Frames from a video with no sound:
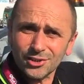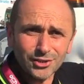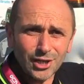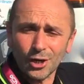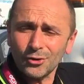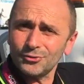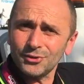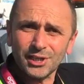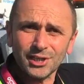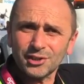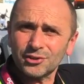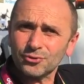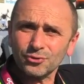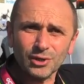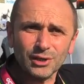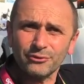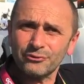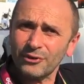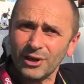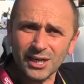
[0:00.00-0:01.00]
You don't need
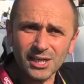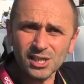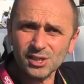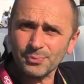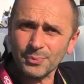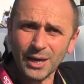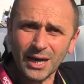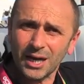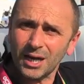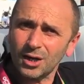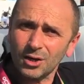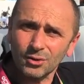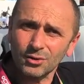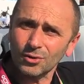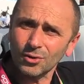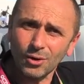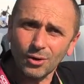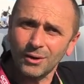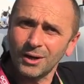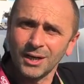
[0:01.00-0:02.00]
3-phase
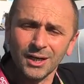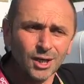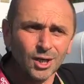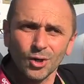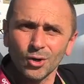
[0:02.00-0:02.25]
power or